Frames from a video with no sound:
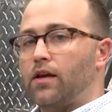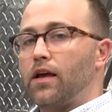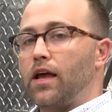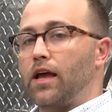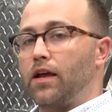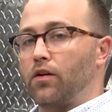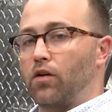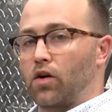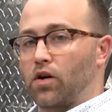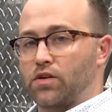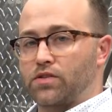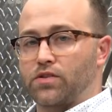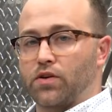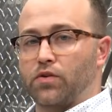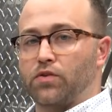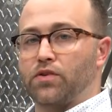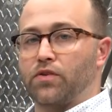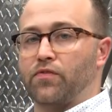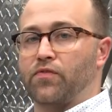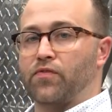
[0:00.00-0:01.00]
and
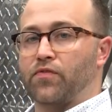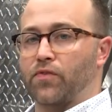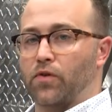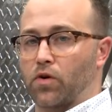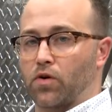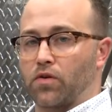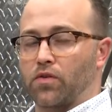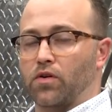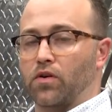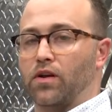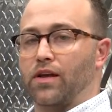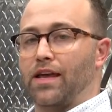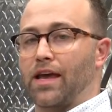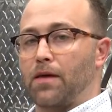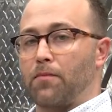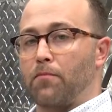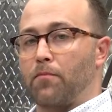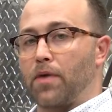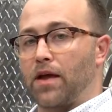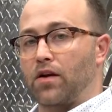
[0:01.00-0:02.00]
also to further
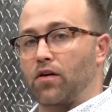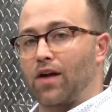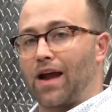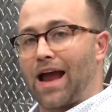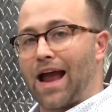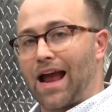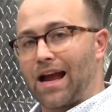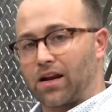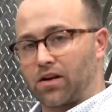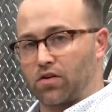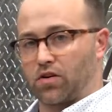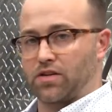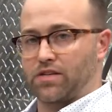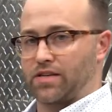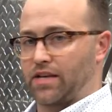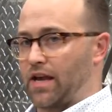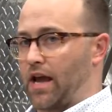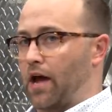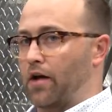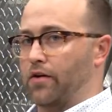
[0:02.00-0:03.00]
get better
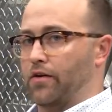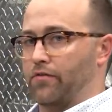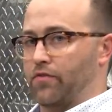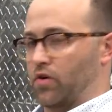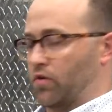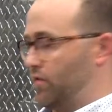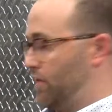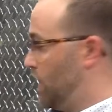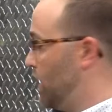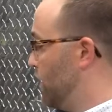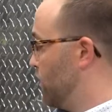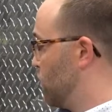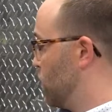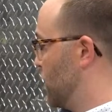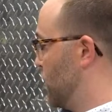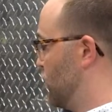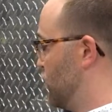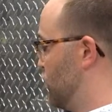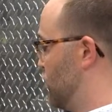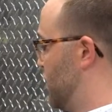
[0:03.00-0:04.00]
accuracy out of your
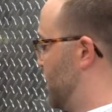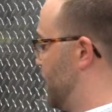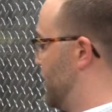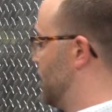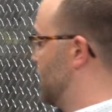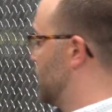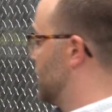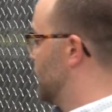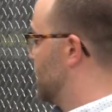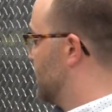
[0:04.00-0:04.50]
Vf100e.